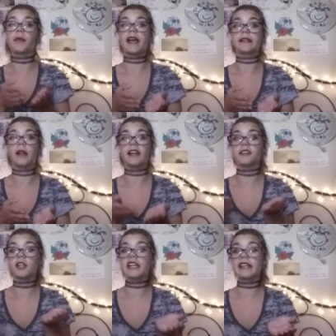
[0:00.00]
applied class
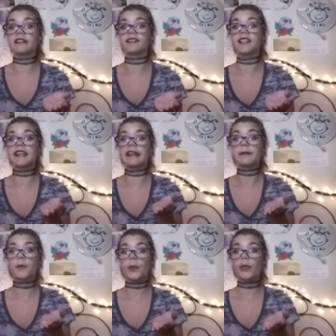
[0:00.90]
and you're getting a
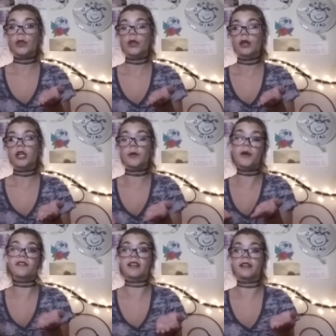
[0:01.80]
C, you're
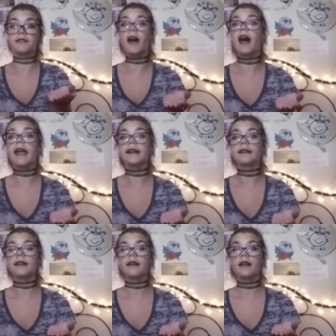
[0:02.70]
perfectly fine.
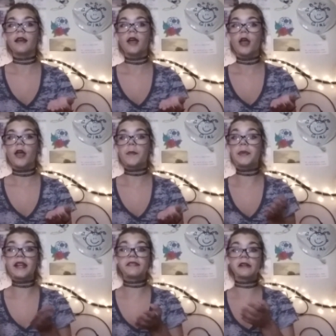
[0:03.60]

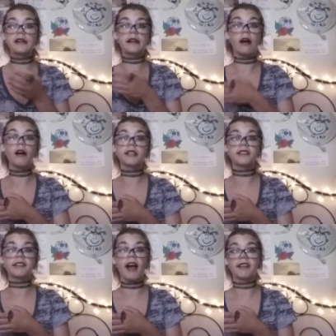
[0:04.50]
But if you're in an
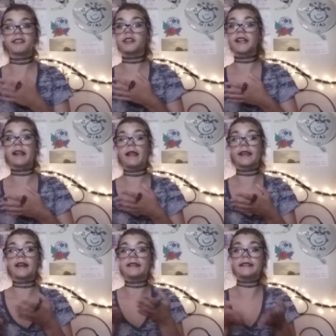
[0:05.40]
honors class and you're getting
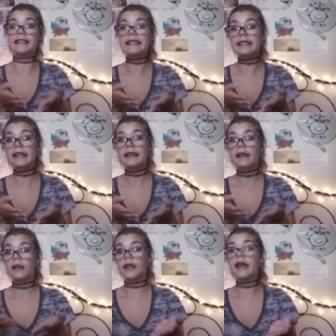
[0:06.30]
like a D,
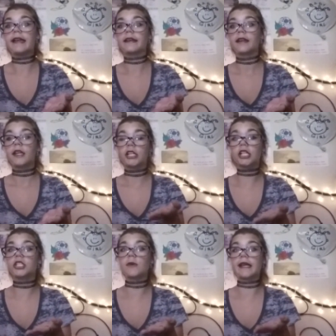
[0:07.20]
like
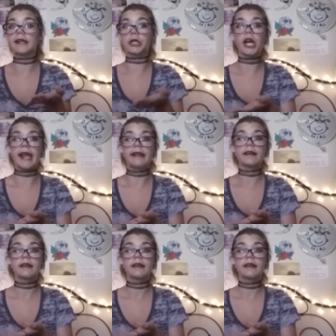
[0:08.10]
you're doing great.